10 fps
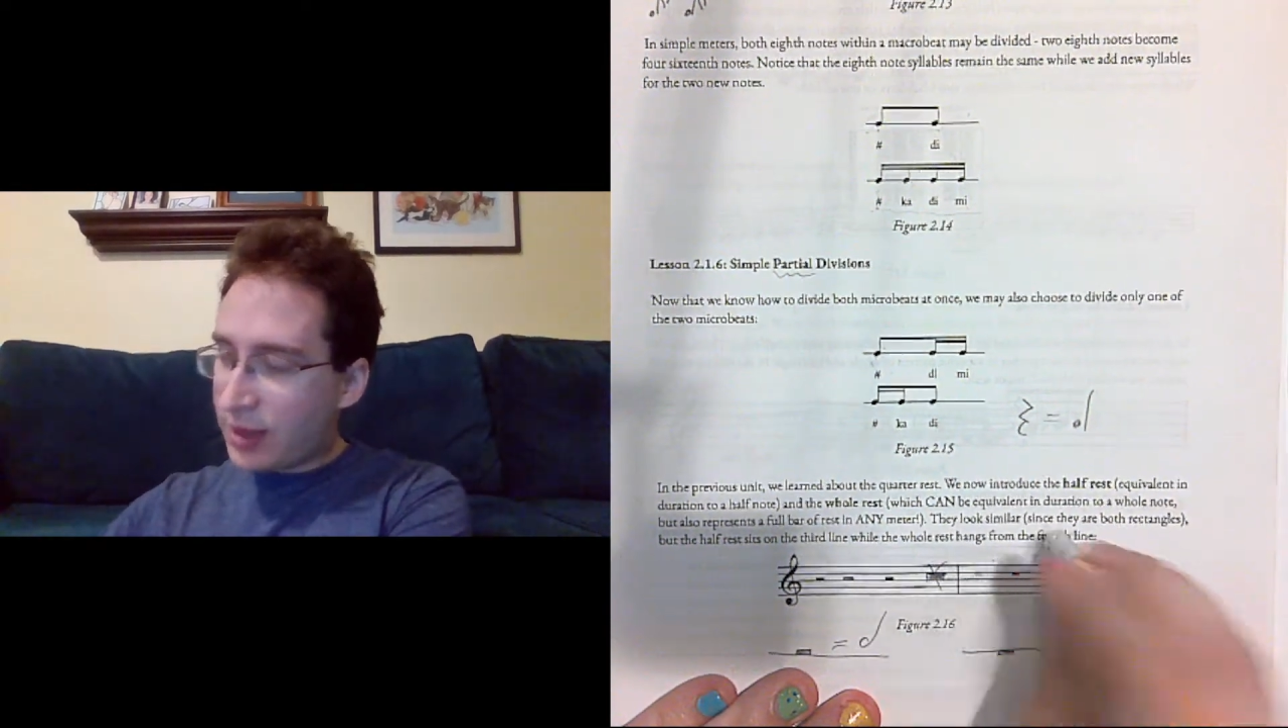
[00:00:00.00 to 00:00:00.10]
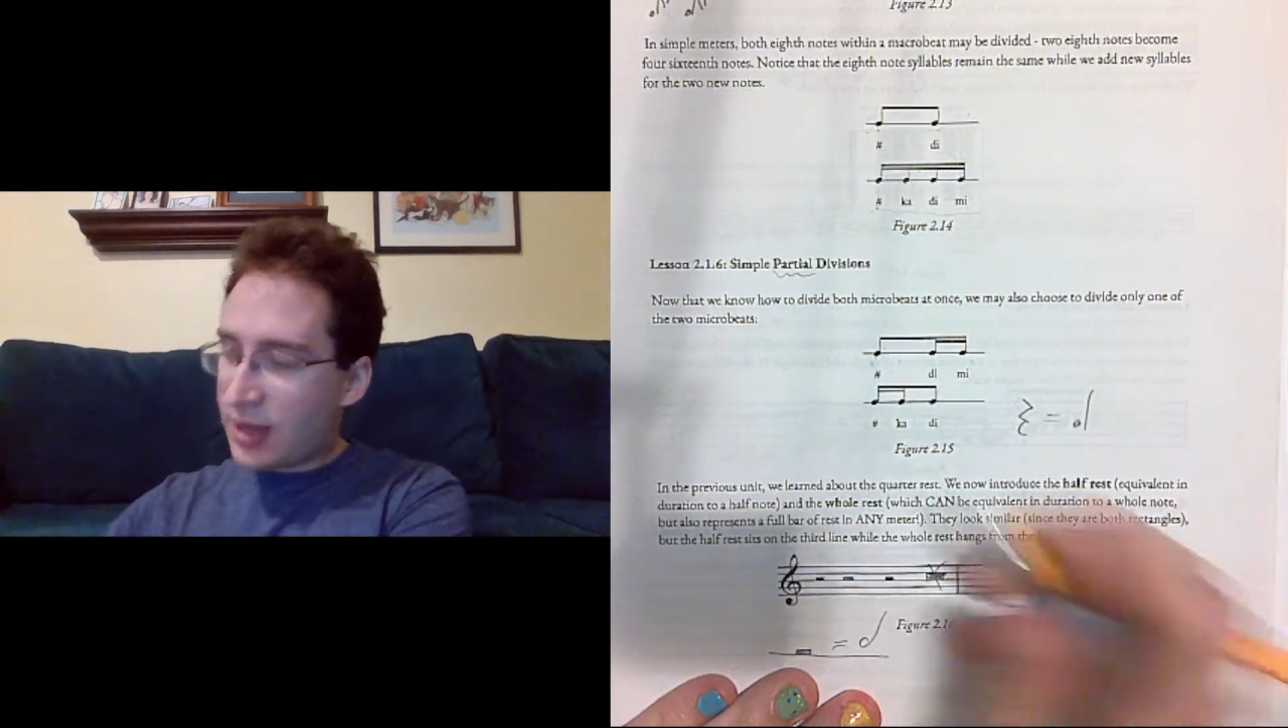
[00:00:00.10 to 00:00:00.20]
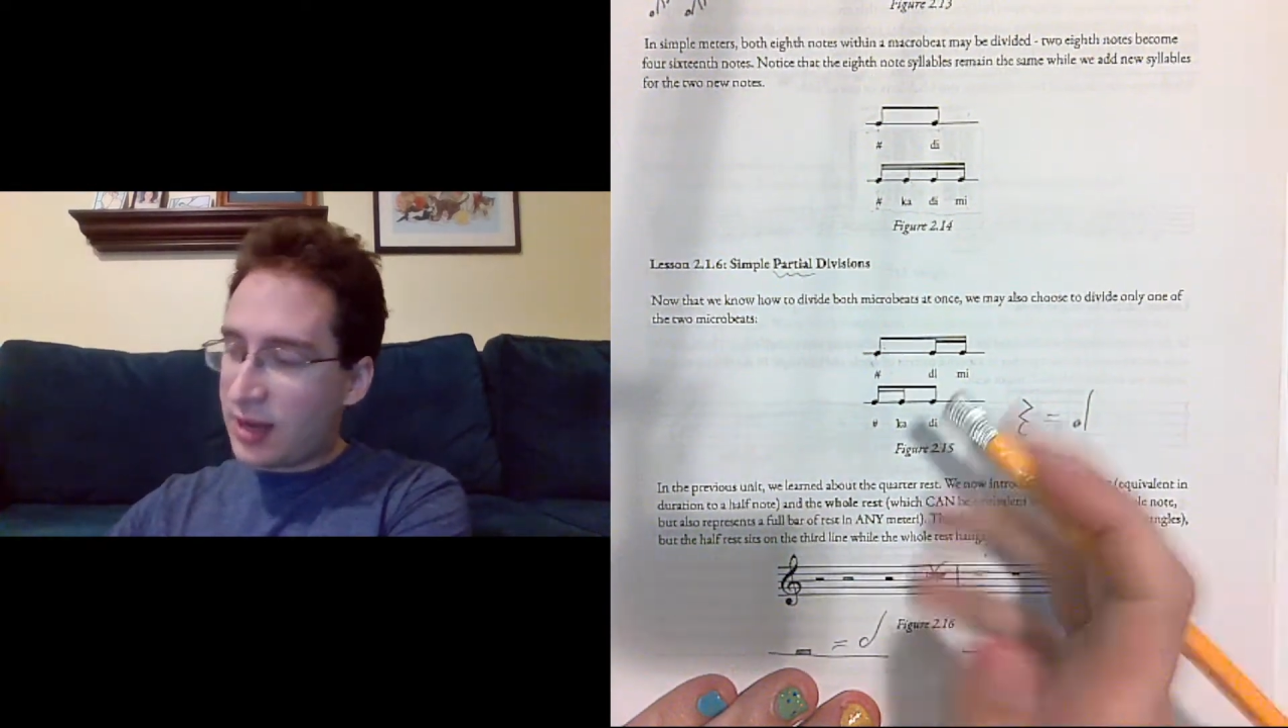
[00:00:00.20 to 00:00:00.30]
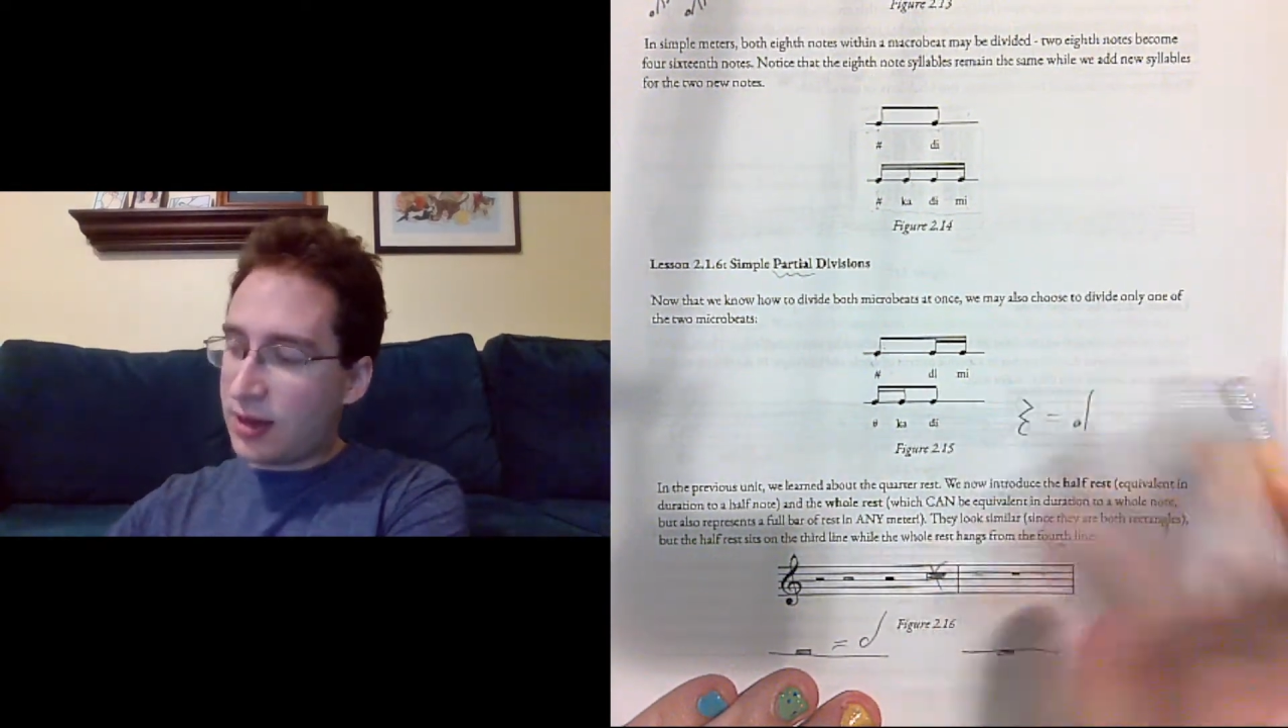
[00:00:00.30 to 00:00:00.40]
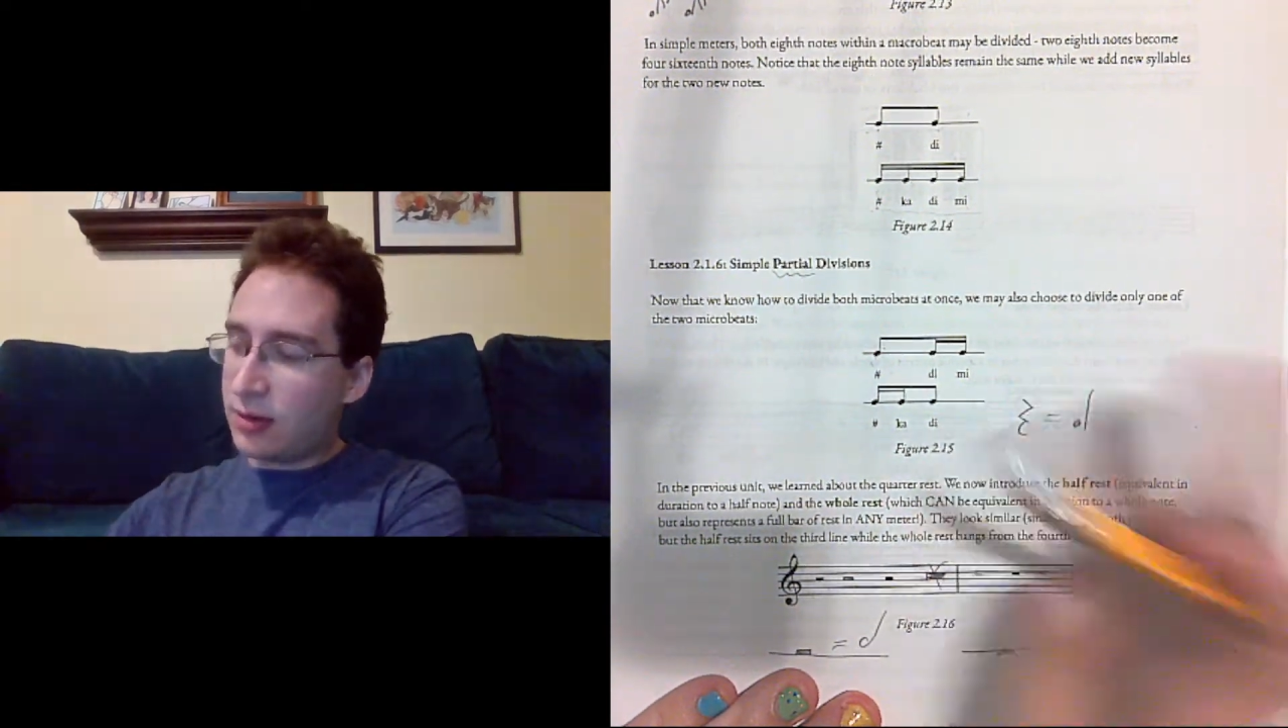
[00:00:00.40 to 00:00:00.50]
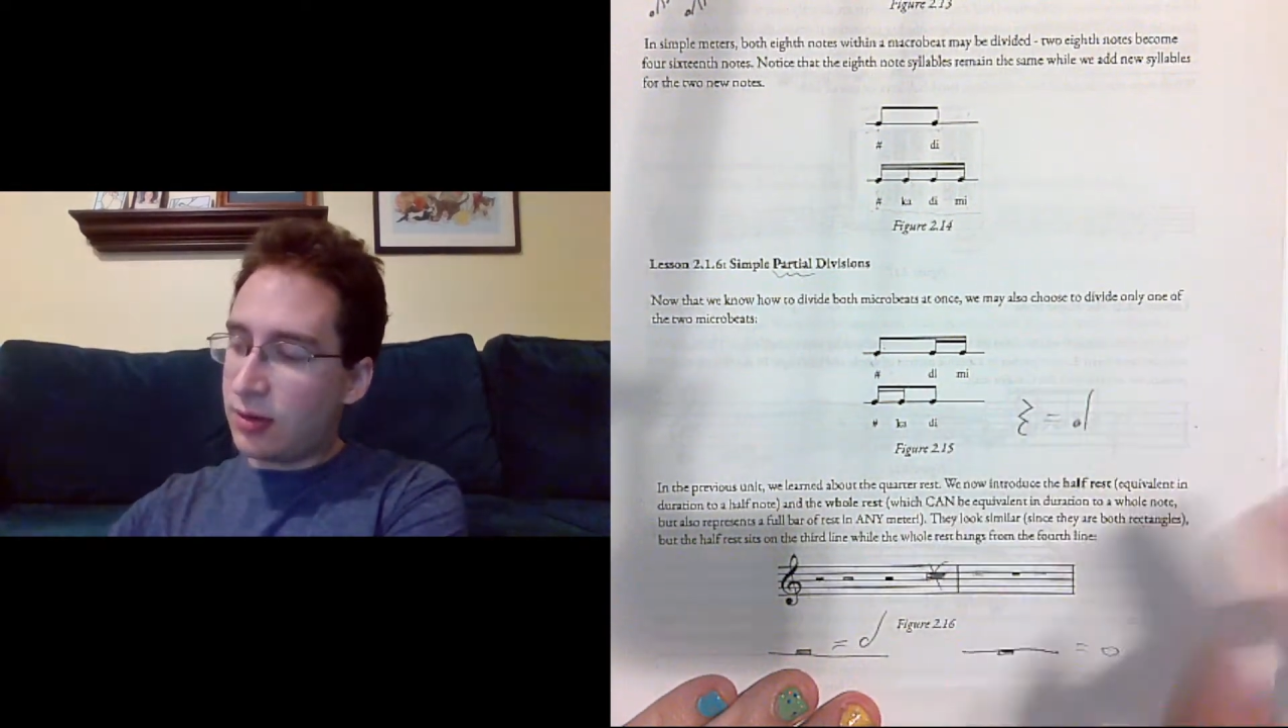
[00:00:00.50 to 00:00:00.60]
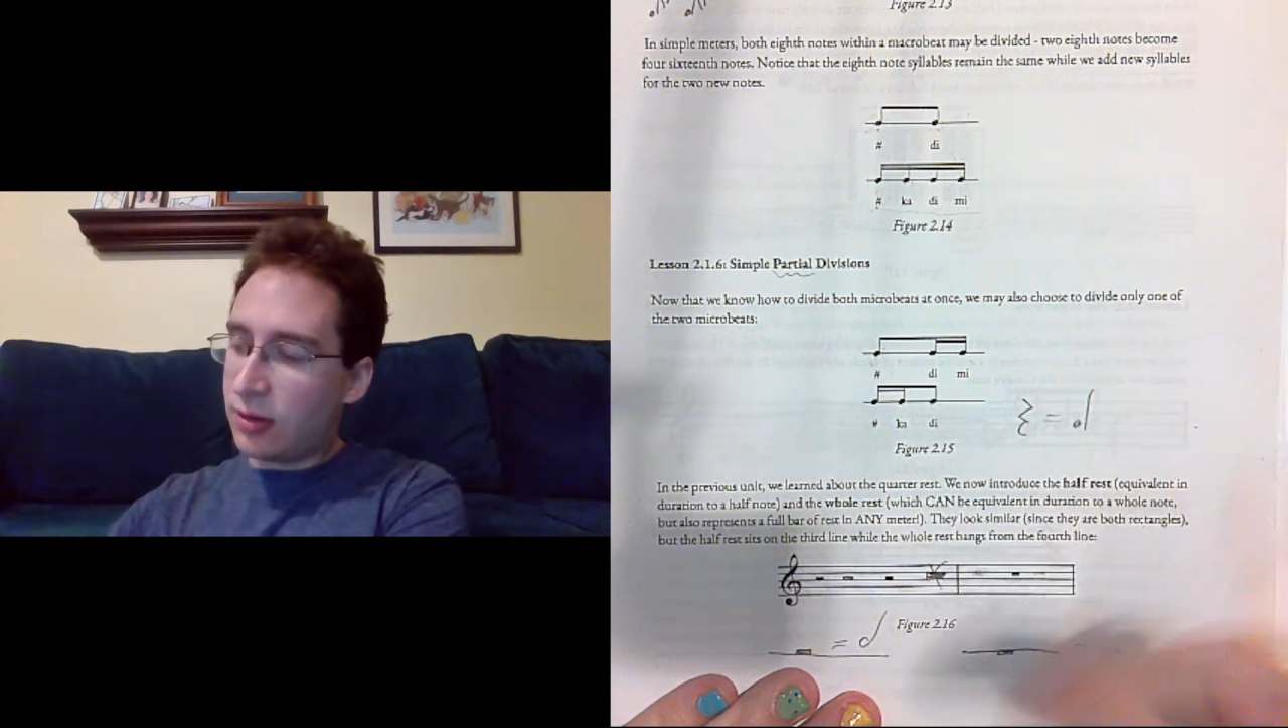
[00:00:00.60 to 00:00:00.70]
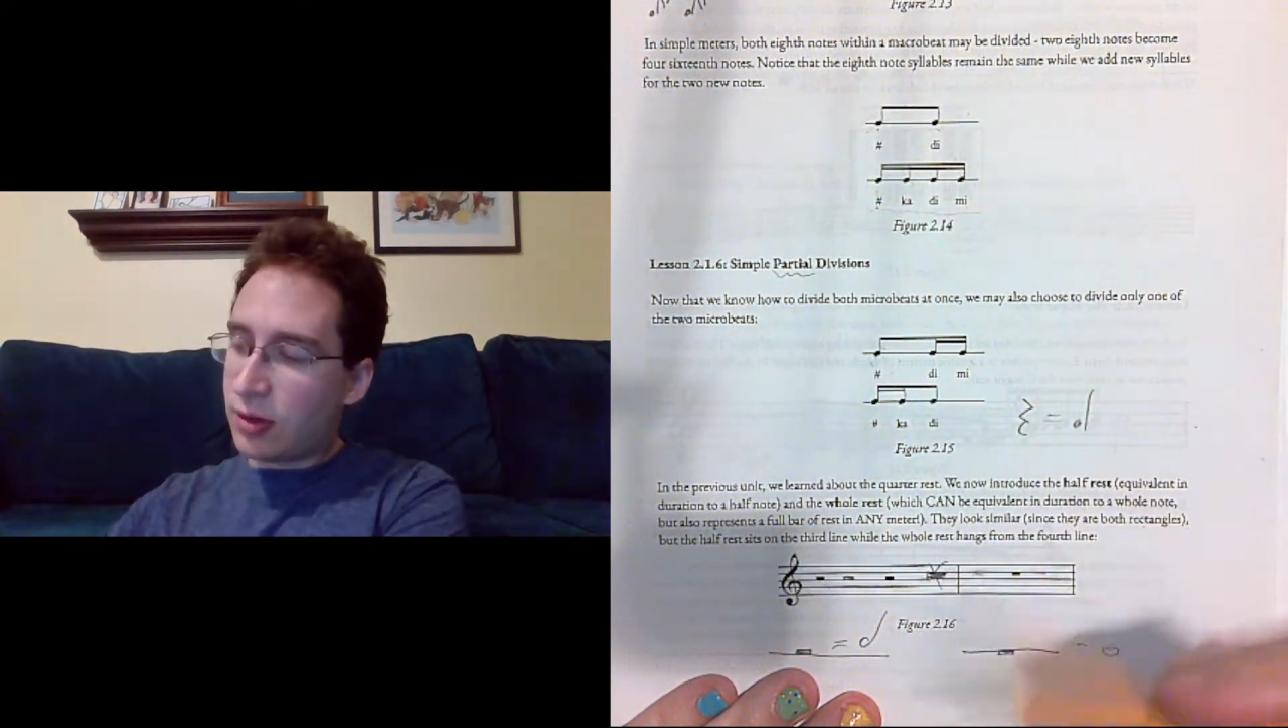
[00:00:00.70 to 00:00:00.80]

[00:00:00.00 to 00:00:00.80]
in